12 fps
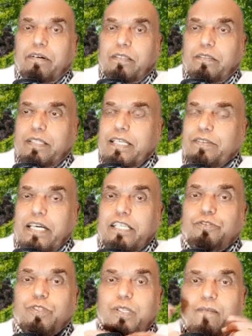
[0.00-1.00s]
in the
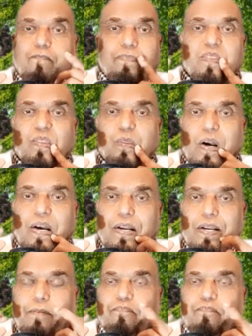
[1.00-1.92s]
sense, the